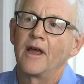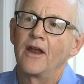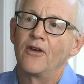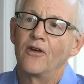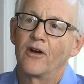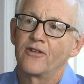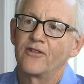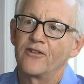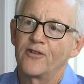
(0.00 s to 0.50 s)

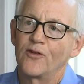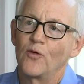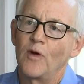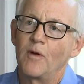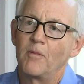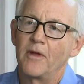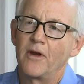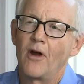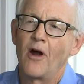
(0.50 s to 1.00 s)
and Narcissa
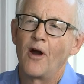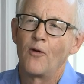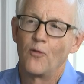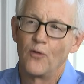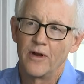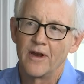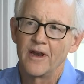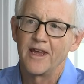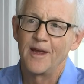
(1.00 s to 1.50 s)
Whitman are
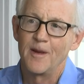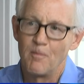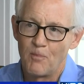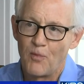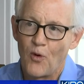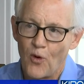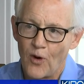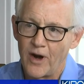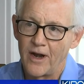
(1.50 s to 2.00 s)
really
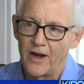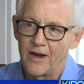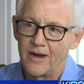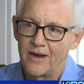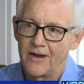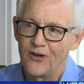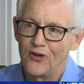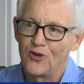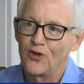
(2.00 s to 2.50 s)
important
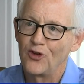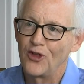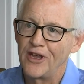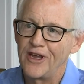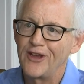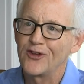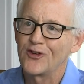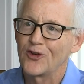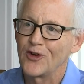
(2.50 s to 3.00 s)
to
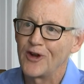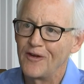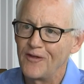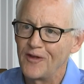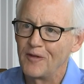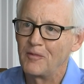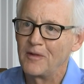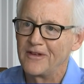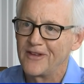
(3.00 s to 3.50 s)
the history
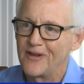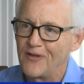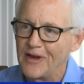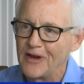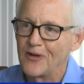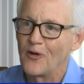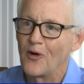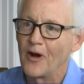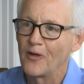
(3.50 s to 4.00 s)
of the
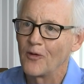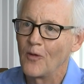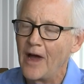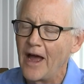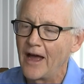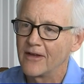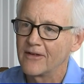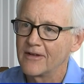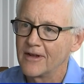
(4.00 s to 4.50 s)
Pacific
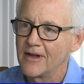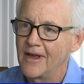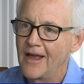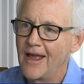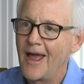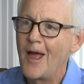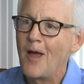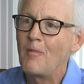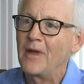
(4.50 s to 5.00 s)
Northwest
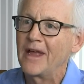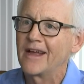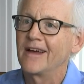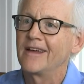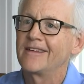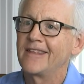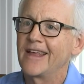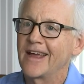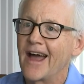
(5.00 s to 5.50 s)

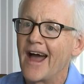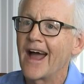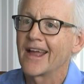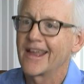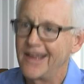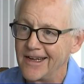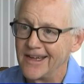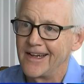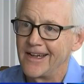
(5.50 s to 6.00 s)
because they
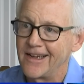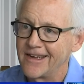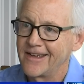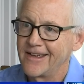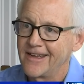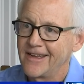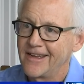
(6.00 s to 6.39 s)
got killed.